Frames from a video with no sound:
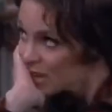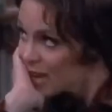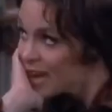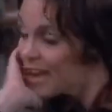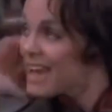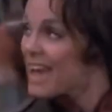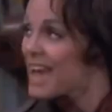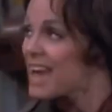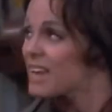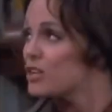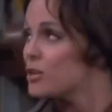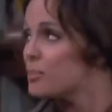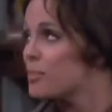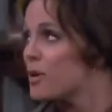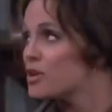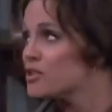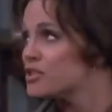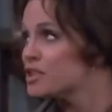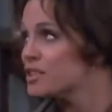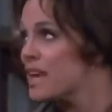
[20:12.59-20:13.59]
And
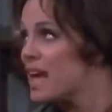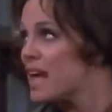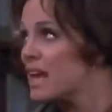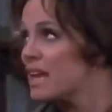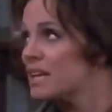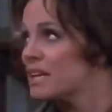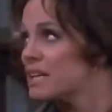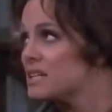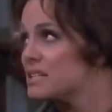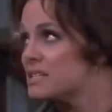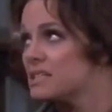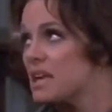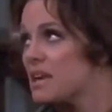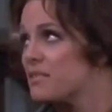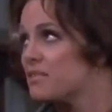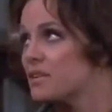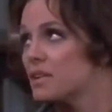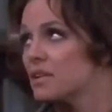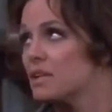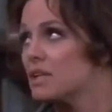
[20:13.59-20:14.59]
your personality is
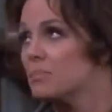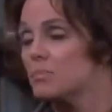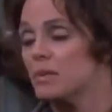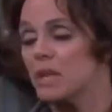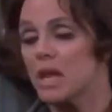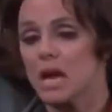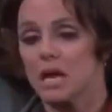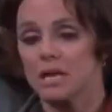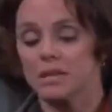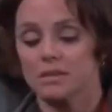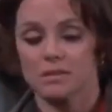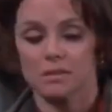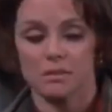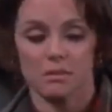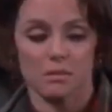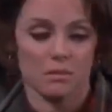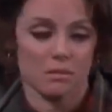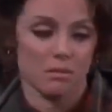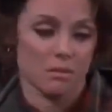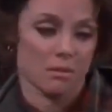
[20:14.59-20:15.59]
definitely blonde.